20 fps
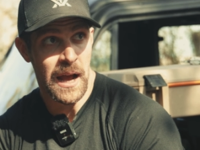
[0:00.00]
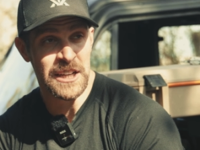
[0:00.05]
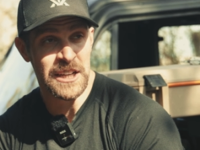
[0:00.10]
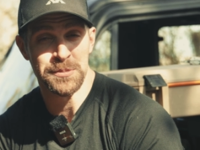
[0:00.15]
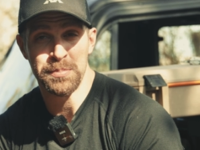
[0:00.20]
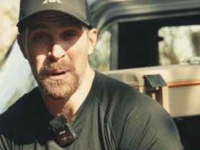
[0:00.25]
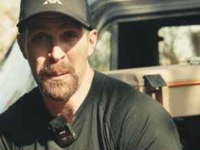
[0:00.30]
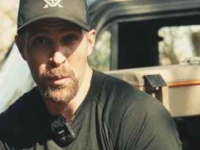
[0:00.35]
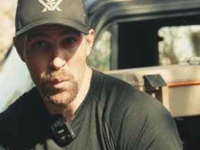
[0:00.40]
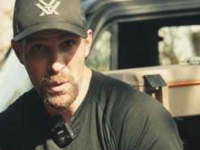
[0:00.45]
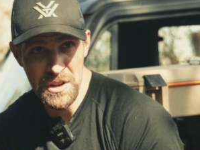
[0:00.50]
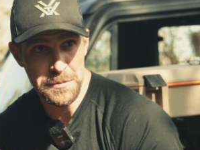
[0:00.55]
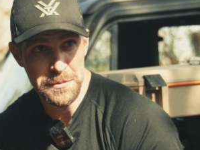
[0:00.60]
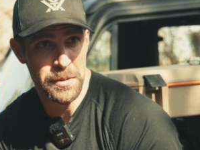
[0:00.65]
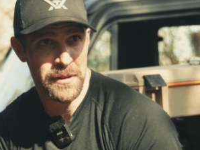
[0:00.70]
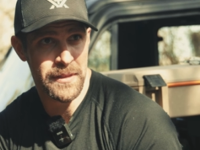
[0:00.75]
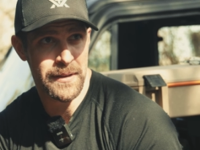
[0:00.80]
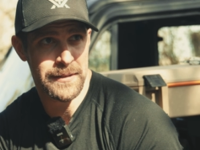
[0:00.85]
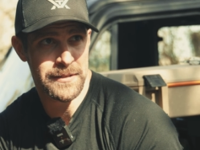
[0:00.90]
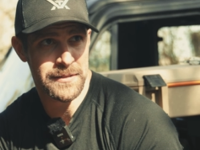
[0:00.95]
I should probably
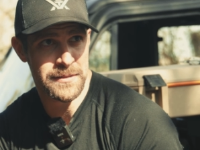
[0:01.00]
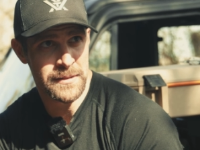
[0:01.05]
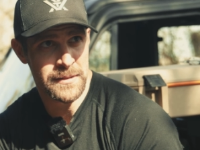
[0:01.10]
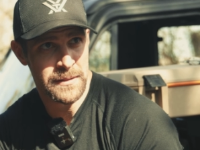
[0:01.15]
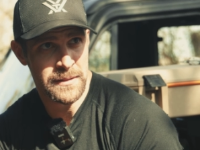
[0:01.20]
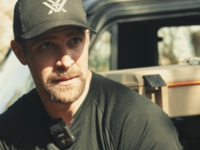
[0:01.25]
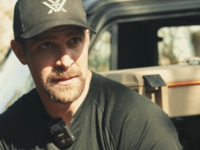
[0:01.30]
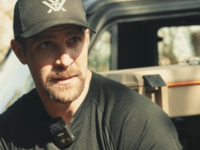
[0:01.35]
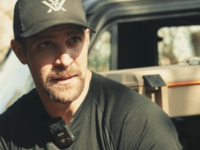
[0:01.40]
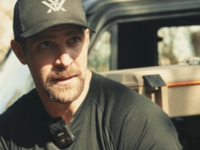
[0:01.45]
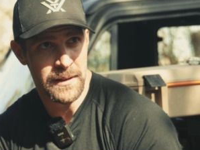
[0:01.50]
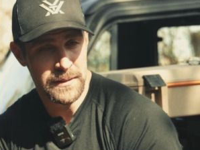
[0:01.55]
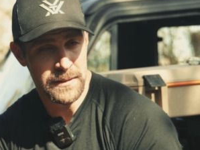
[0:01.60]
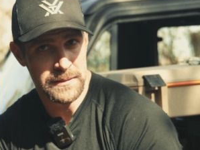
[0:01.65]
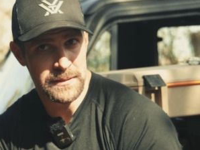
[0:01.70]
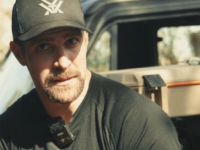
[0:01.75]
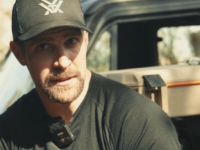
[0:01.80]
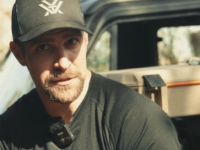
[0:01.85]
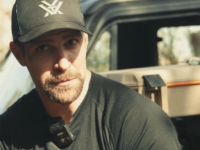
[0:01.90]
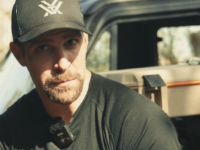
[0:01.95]
whisper this
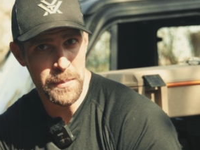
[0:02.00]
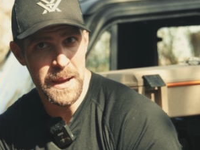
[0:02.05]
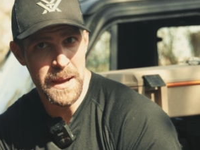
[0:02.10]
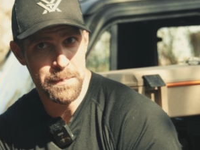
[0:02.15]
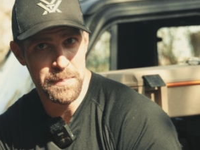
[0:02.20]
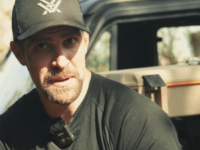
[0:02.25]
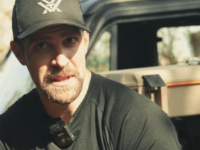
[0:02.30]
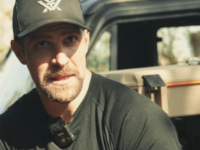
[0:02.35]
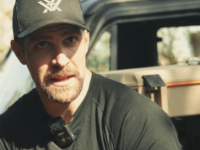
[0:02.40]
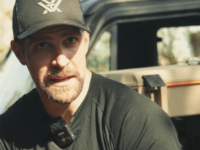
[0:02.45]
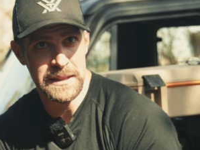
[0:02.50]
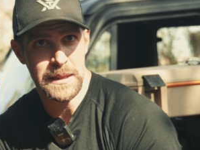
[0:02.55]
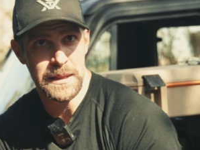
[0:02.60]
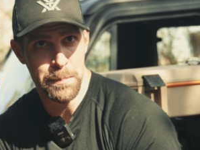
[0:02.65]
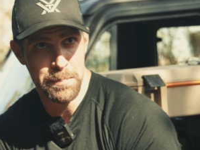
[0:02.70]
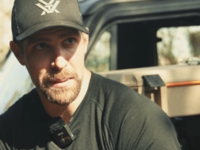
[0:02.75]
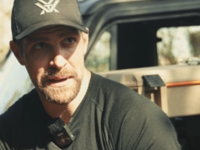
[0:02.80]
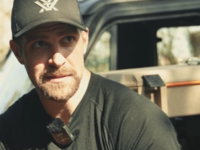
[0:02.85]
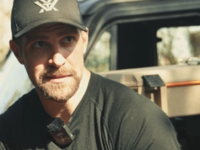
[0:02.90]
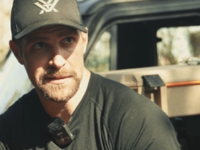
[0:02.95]
this might be like
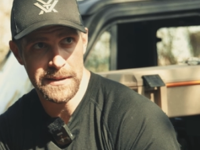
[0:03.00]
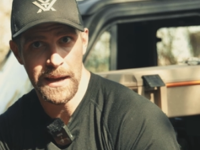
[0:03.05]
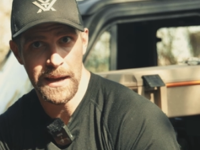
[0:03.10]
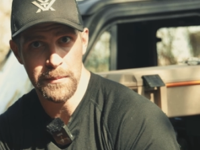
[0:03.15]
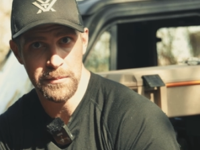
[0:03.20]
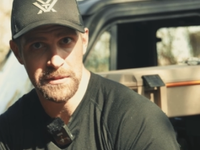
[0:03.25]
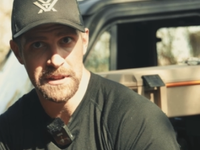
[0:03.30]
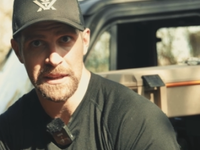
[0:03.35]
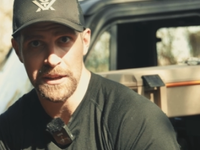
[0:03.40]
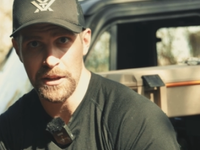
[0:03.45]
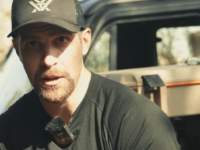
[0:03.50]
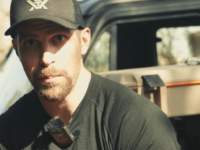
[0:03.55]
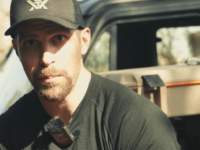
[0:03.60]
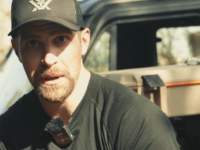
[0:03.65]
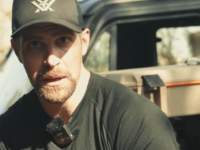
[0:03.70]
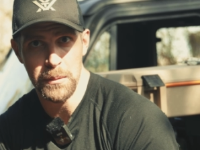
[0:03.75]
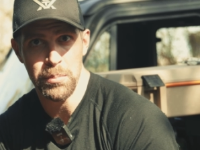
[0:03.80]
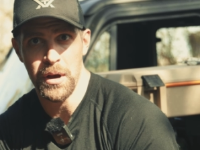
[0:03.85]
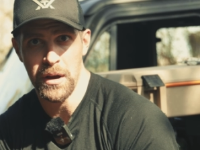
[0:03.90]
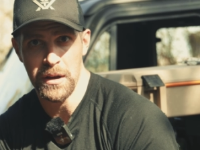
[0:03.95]
the best time to kill a
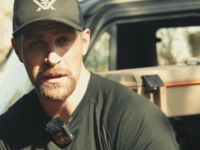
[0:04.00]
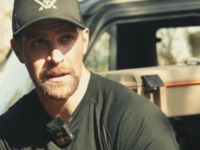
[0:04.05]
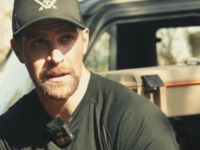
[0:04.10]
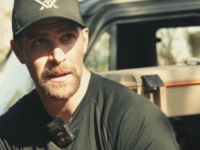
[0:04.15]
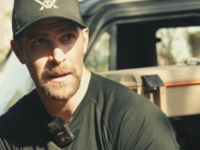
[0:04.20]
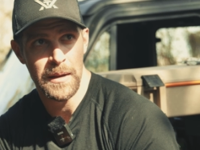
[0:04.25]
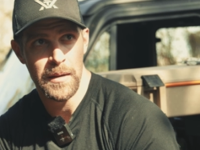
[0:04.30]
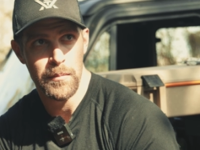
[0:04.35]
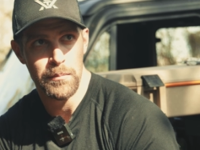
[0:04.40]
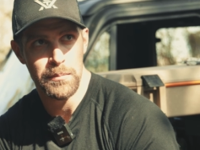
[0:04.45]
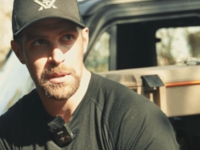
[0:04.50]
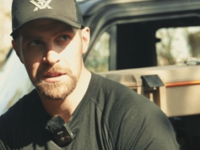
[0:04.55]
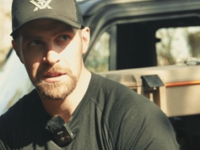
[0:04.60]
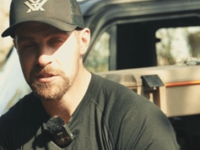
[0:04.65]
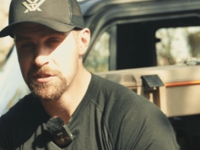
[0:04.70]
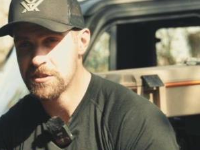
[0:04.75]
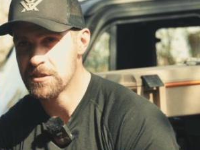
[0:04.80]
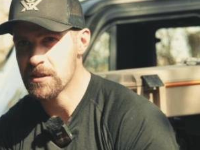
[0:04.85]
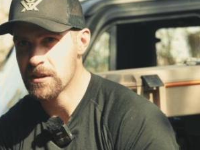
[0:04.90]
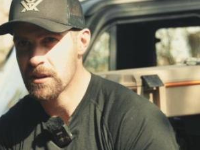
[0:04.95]
big buck
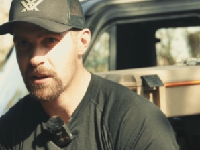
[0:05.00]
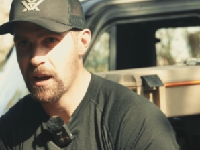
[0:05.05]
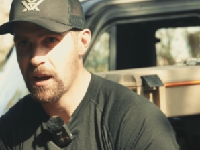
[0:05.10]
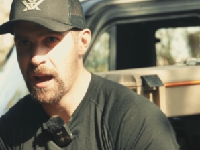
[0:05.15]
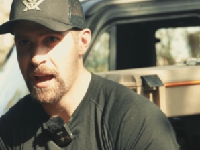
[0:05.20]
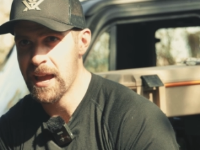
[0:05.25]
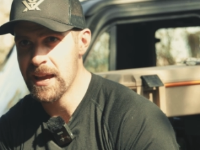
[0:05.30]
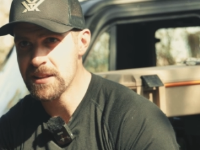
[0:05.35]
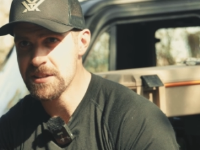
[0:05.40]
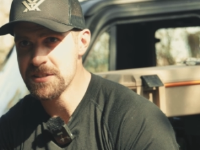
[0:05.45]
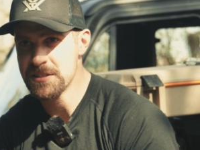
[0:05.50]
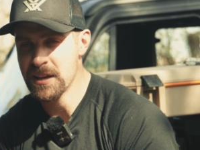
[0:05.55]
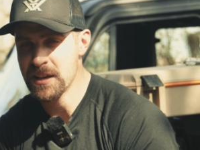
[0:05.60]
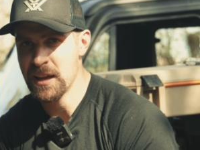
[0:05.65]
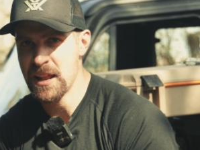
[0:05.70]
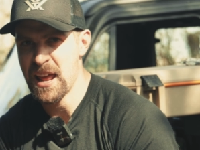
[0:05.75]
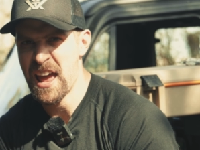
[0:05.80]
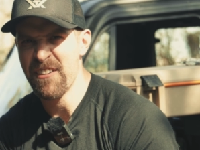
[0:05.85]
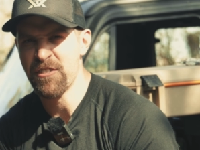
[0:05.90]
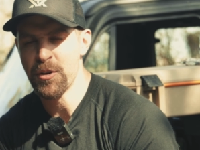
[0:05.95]
because I hate to
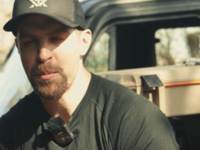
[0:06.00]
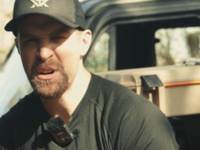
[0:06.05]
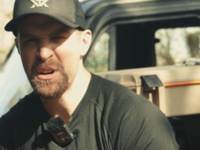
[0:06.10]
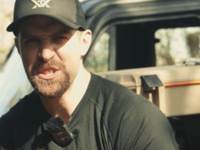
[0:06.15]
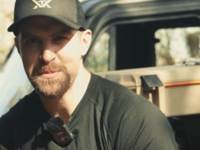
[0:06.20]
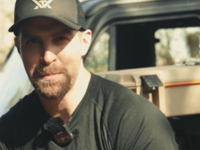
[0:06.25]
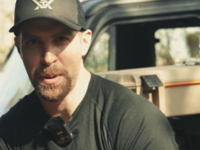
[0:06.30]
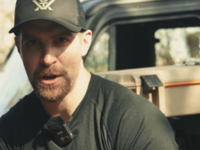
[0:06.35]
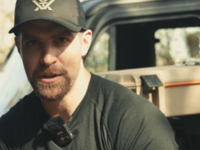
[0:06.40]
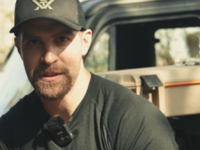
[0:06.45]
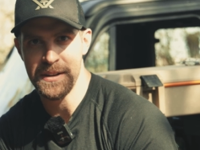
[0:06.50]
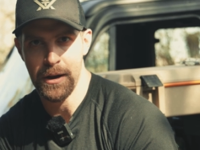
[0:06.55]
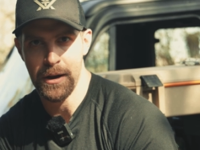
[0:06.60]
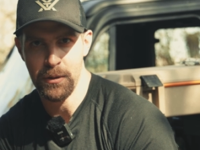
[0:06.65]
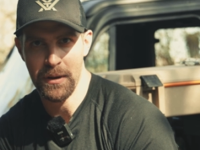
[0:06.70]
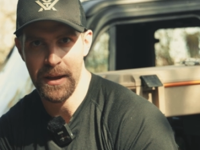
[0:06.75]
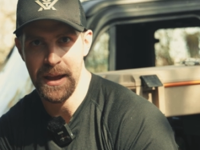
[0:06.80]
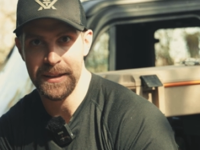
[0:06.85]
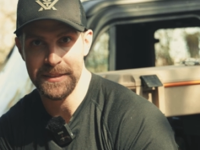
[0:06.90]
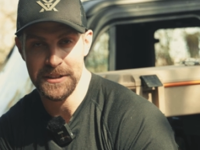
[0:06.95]
say it, everybody's burnt
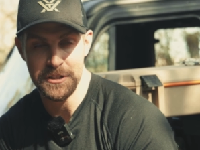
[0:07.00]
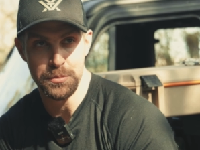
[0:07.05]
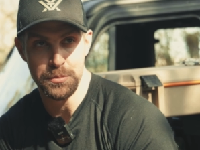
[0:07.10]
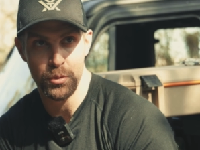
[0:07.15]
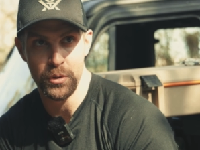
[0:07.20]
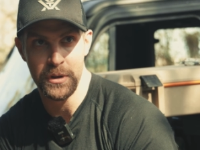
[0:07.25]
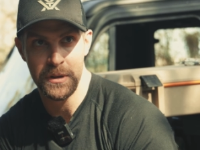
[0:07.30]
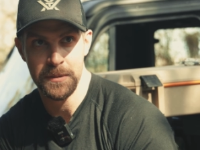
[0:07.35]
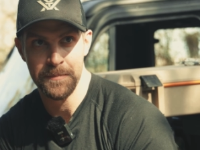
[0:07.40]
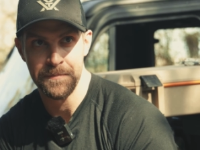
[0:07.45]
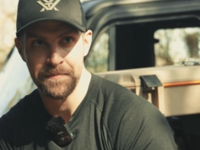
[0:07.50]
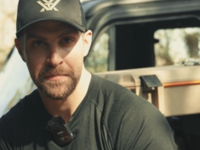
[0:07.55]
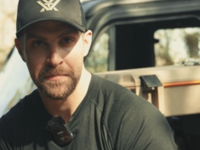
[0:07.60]
out at this point.